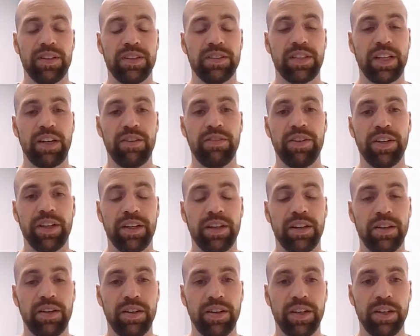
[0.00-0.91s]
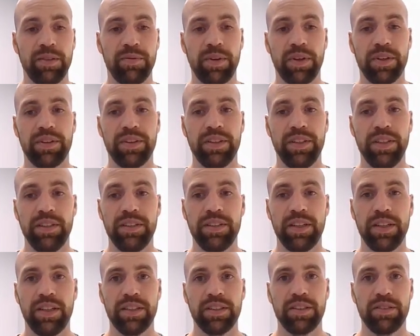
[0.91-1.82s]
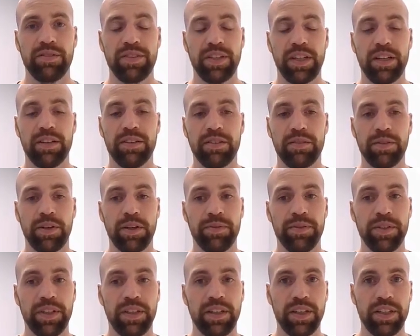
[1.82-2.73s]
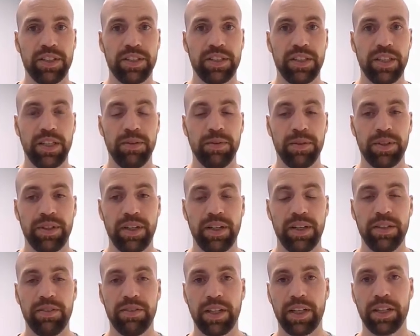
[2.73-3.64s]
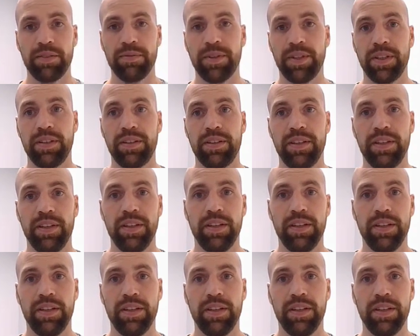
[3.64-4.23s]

discovering and learning about the details of telegram communication, I would highly recommend